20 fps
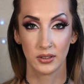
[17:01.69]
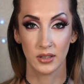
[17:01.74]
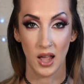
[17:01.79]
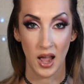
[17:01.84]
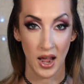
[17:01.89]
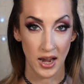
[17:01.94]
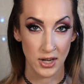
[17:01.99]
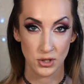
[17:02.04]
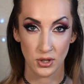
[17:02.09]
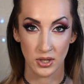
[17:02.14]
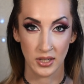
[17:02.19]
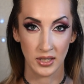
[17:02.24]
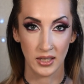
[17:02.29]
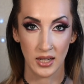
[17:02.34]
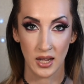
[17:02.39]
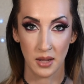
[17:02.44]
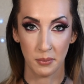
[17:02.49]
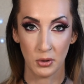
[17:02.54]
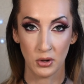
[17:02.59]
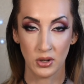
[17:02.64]
Hydrating
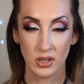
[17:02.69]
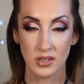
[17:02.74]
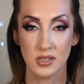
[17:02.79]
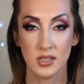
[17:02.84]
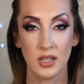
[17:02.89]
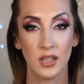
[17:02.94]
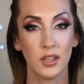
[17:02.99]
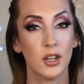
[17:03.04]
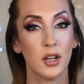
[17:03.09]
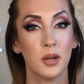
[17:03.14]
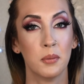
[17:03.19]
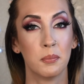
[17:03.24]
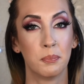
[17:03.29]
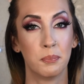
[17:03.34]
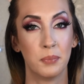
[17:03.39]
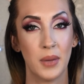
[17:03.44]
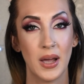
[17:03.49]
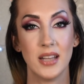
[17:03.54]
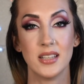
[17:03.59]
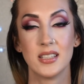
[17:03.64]
Camo Concealer,
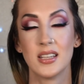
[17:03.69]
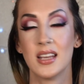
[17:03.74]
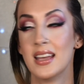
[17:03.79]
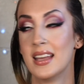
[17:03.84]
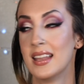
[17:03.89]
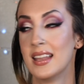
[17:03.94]
but